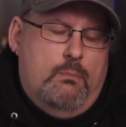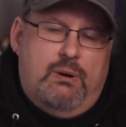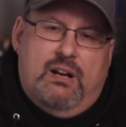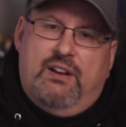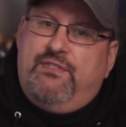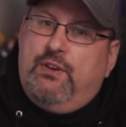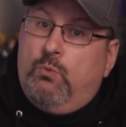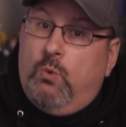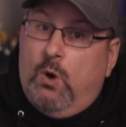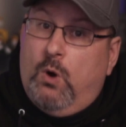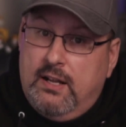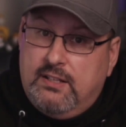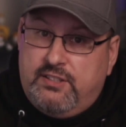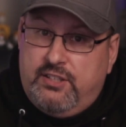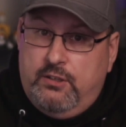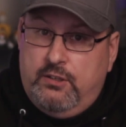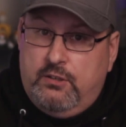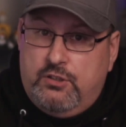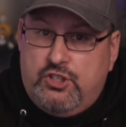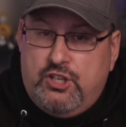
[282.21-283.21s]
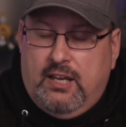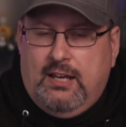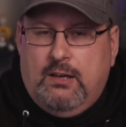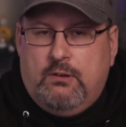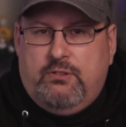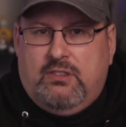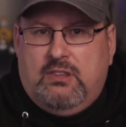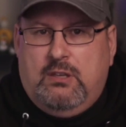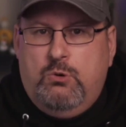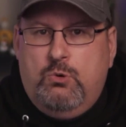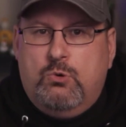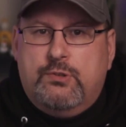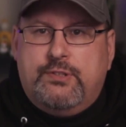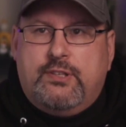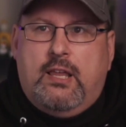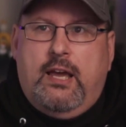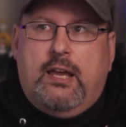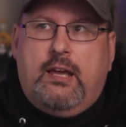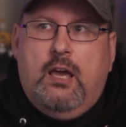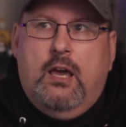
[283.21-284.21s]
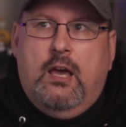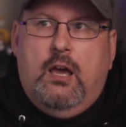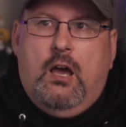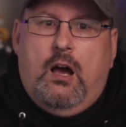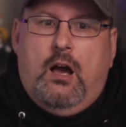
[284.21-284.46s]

But if you want to, check out tools like